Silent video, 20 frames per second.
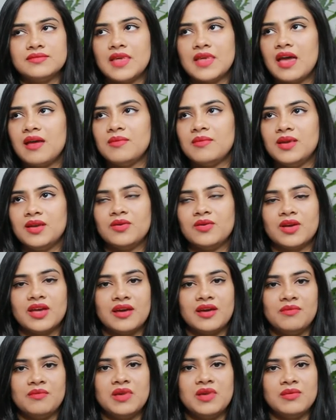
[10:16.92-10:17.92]
I mean,
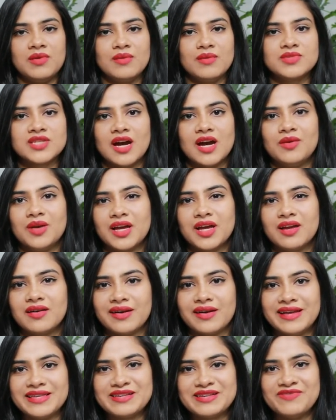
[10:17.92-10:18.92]
okay, maybe I'm sounding
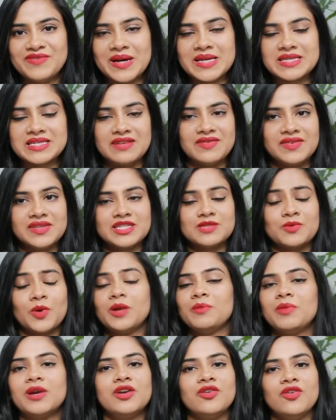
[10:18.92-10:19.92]
aggressive myself at this
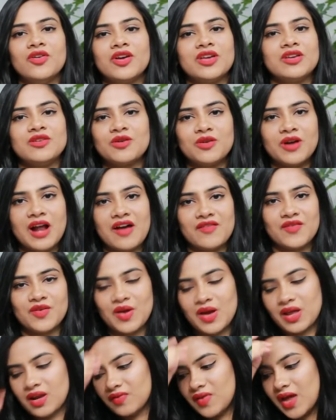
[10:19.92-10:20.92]
point, but no, you don't have to
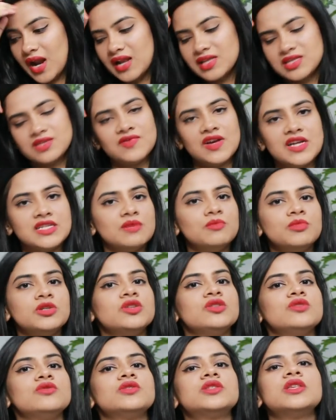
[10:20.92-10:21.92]
do any of that. It's very simple
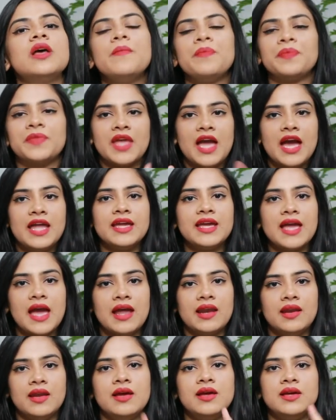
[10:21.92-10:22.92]
to use. And
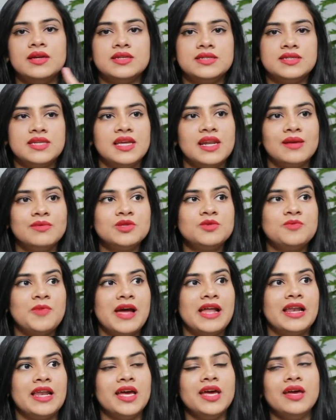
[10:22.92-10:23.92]
again, serums
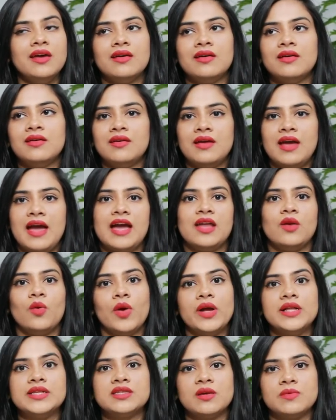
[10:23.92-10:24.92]
pehle and
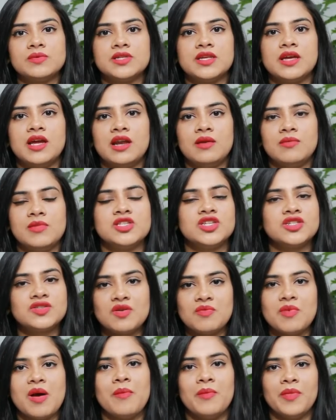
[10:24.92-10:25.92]
oil sabse end mein. Just
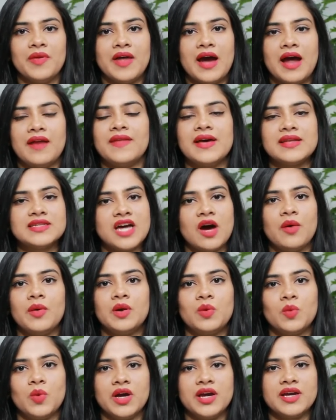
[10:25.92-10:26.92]
remember that. That's how
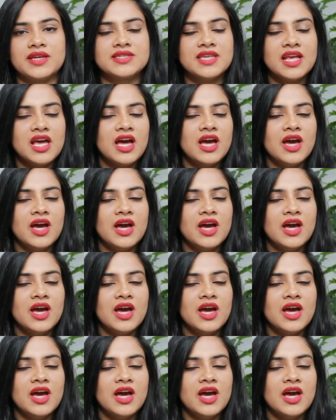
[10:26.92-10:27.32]
it works.